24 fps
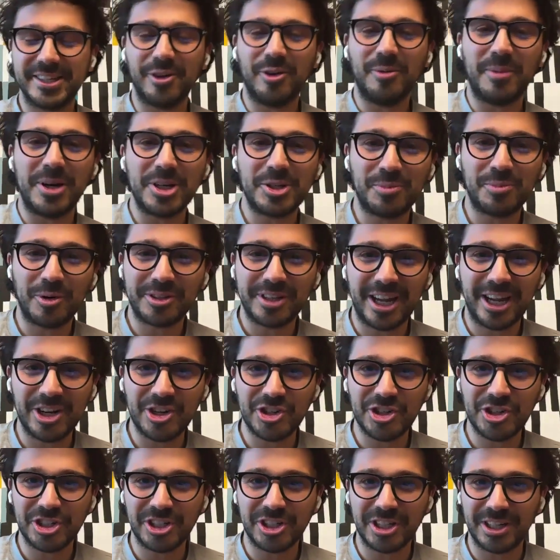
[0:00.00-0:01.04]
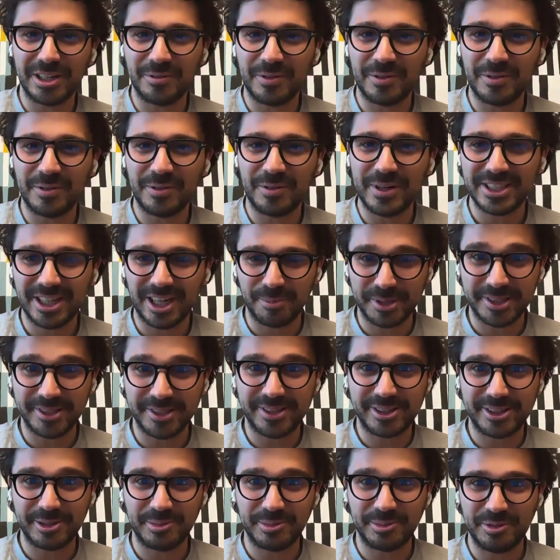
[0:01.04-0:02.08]
so much potential when it
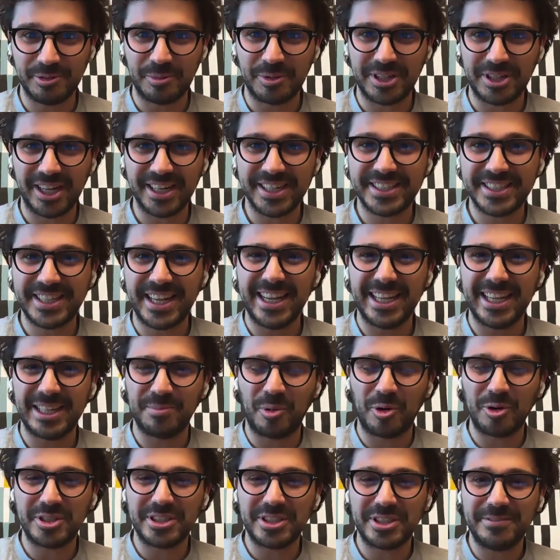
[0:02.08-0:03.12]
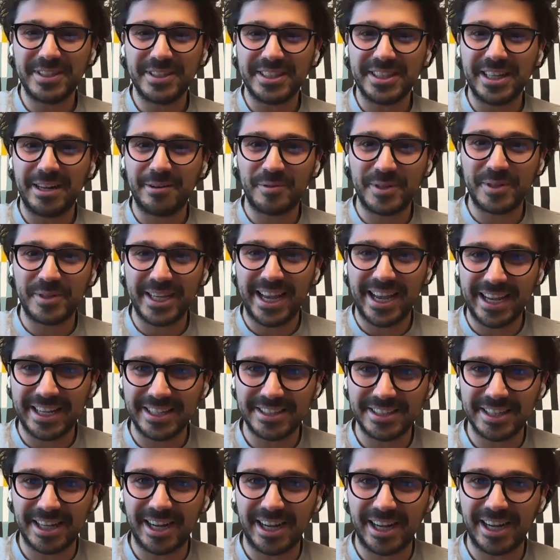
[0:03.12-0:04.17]
comes to Zoom Info because they had more traffic than
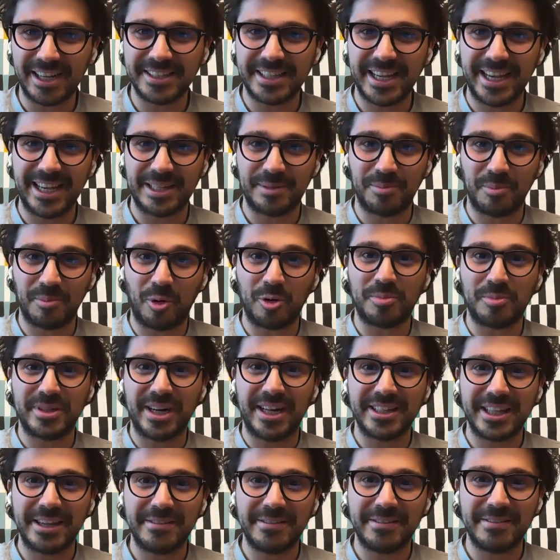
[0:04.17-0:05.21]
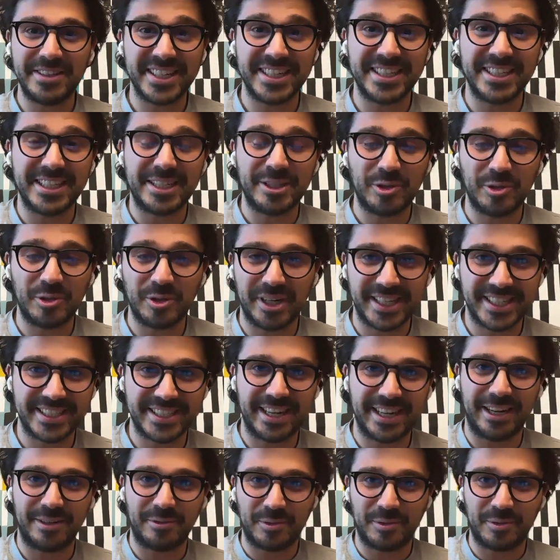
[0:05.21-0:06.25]
we had. They had more brand events in the
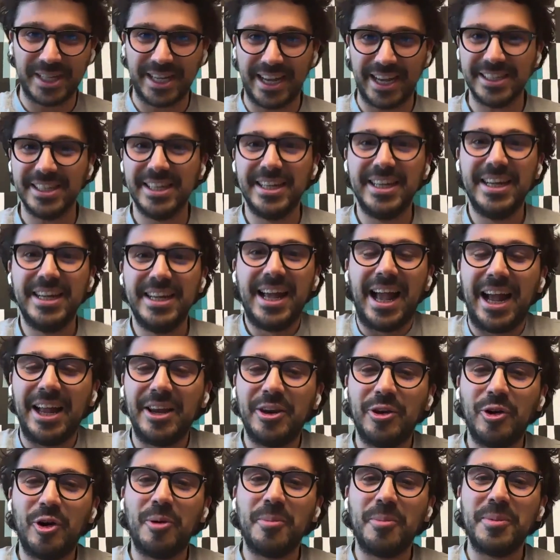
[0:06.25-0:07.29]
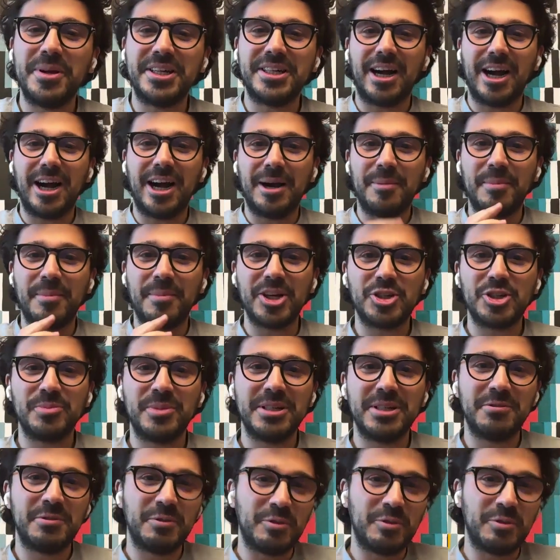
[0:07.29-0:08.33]
US than we had. And no matter how
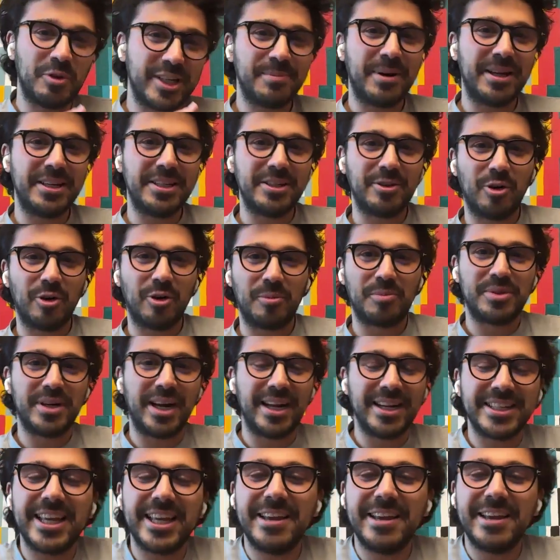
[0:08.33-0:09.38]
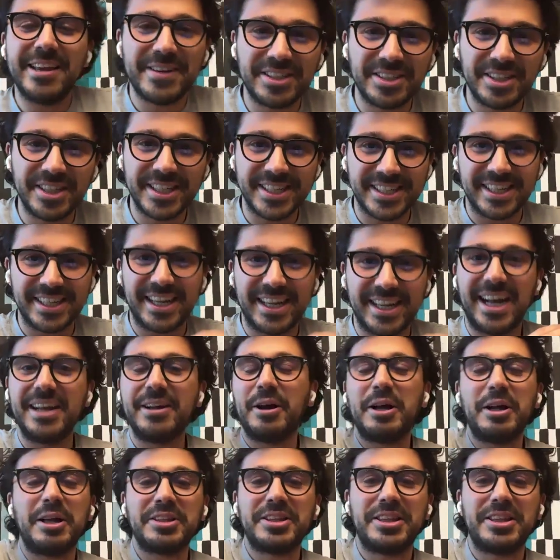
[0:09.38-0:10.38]
much money we were spending on brand awareness,